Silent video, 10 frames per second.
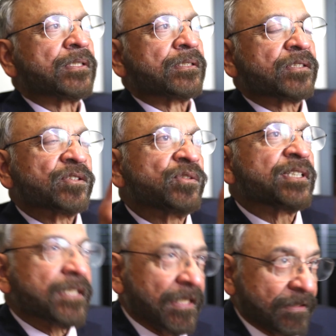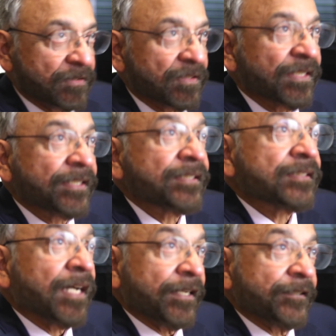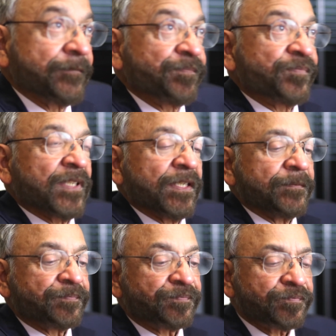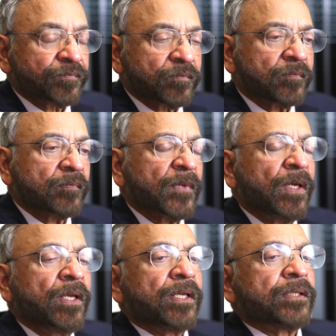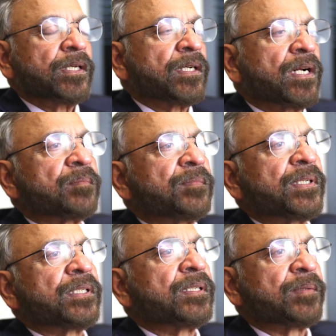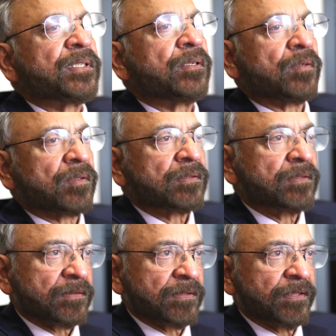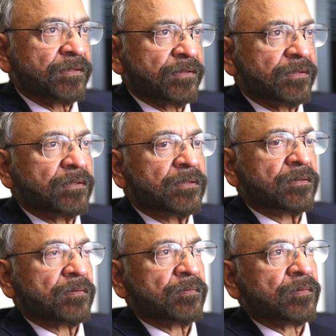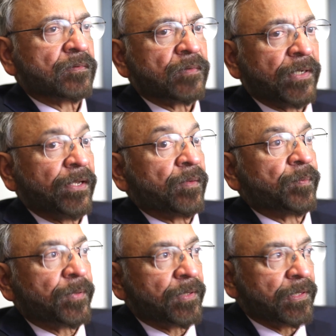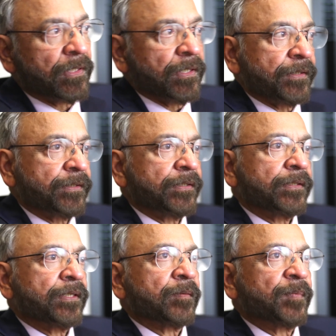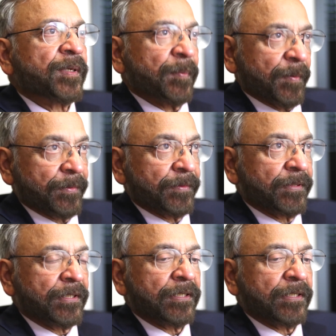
There is uniqueness in TiE. Okay. There are many, many organizations to help young people.